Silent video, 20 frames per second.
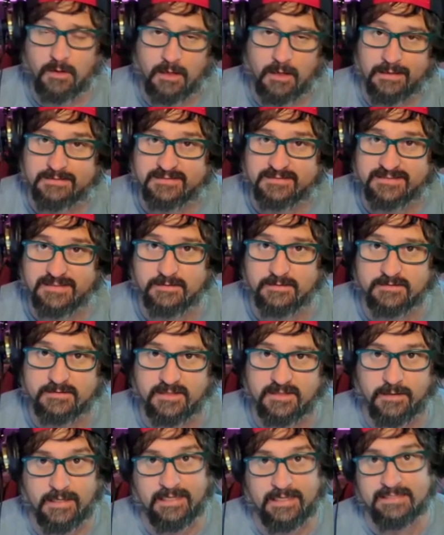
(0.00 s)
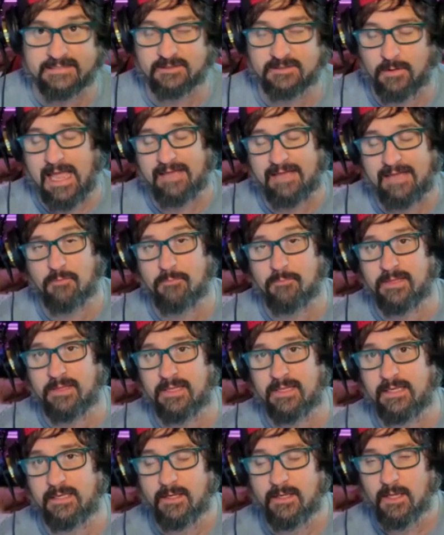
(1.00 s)
since Sunday, so I haven't
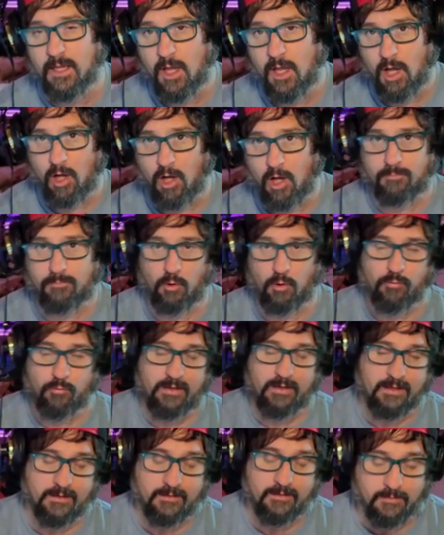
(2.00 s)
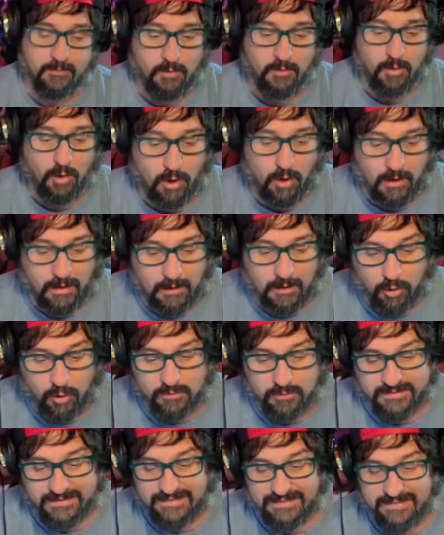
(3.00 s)
been uploading
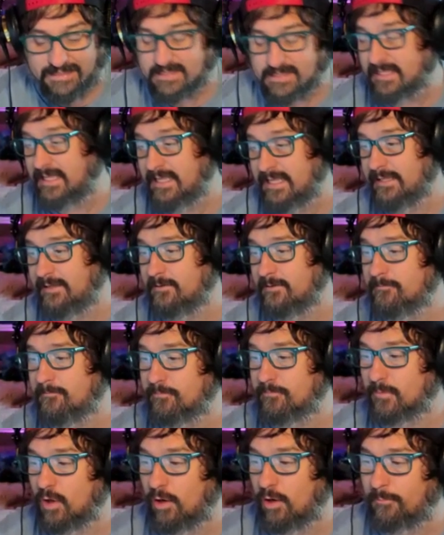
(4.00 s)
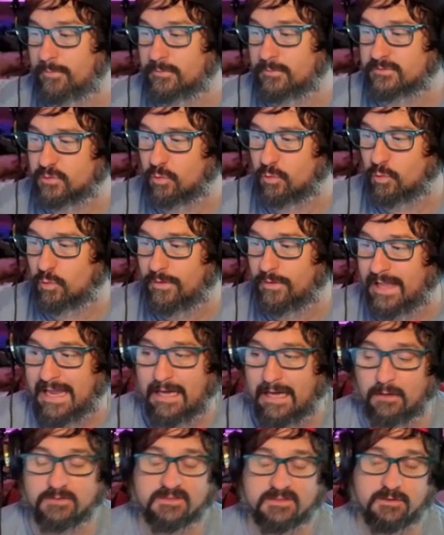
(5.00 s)
hardly anything up until
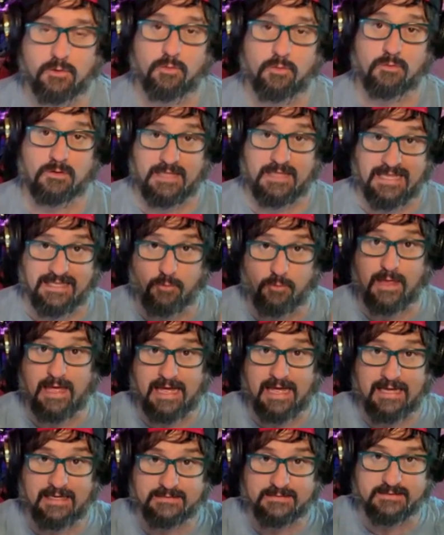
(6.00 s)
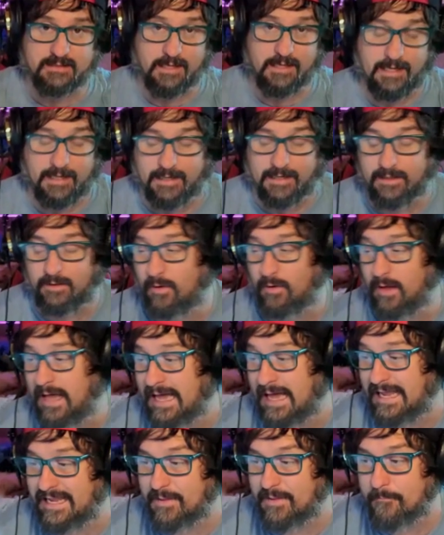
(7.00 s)
now. So thank you, guys, and I
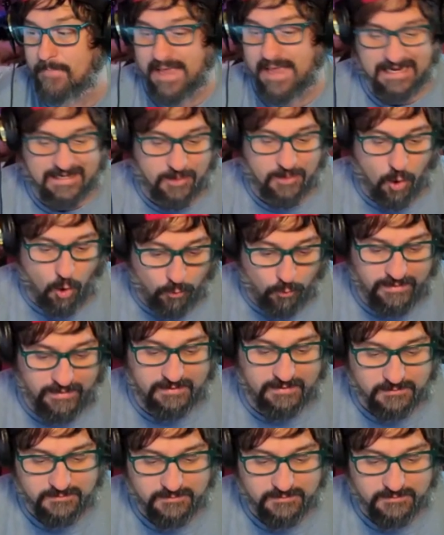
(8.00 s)
am back on it.